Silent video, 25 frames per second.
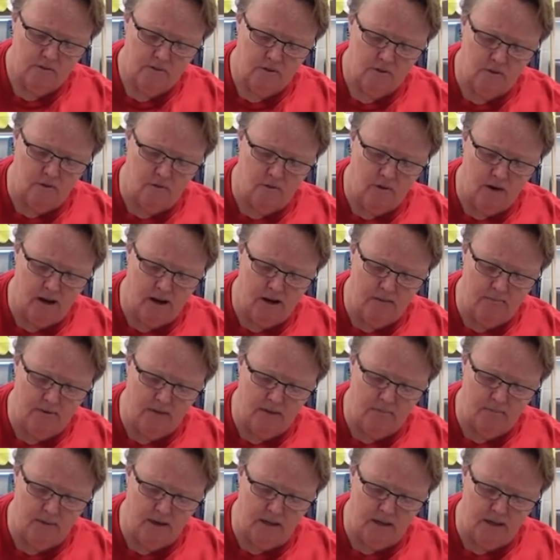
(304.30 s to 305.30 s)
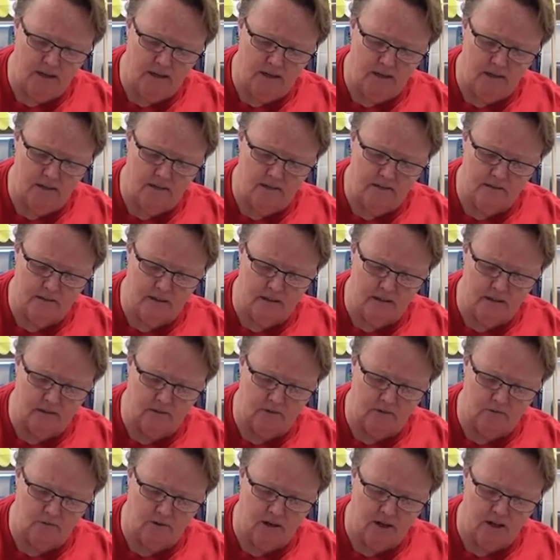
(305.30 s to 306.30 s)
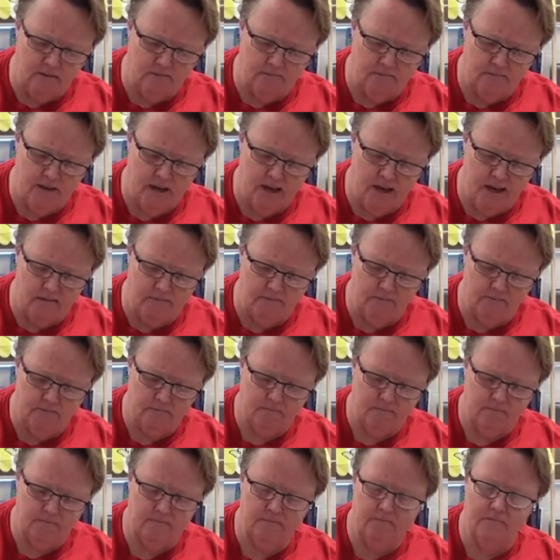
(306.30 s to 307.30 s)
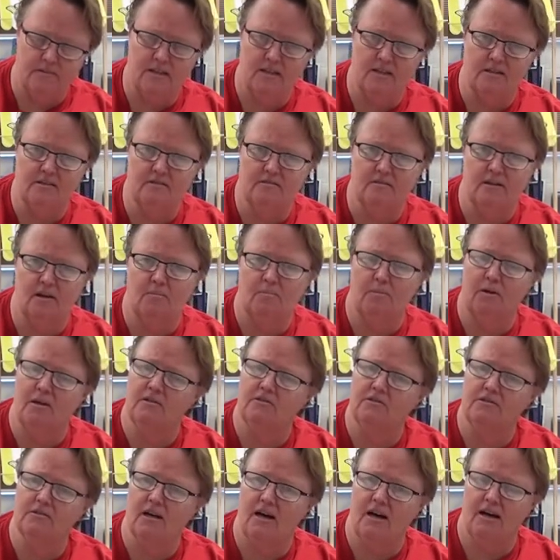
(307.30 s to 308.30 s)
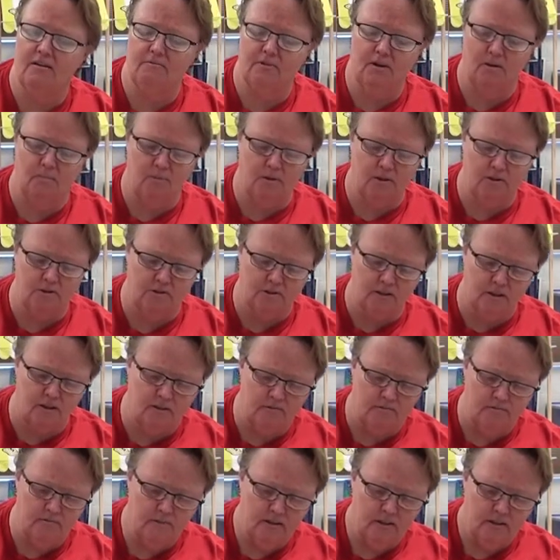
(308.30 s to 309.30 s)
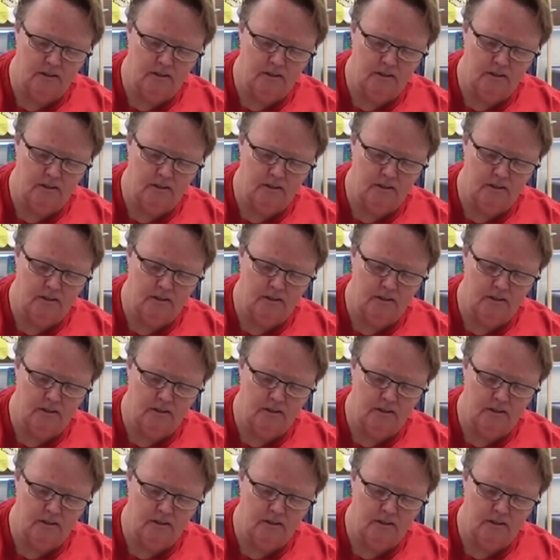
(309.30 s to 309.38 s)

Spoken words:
So I'm going to paint his nails red. Hey, he has nail polish. I have nail polish on.